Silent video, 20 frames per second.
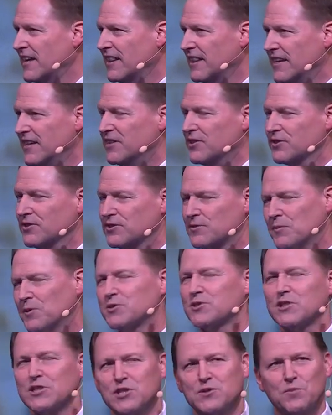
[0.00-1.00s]
leaders,
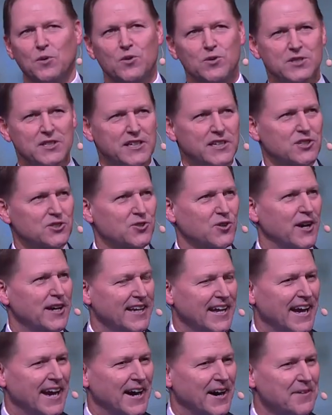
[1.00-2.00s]
mostly sports leaders
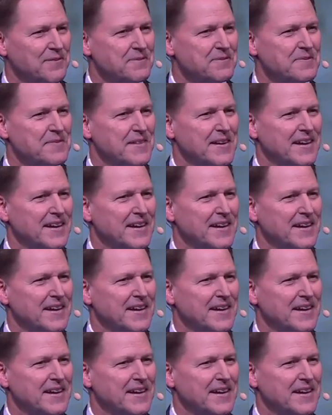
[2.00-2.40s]
right now.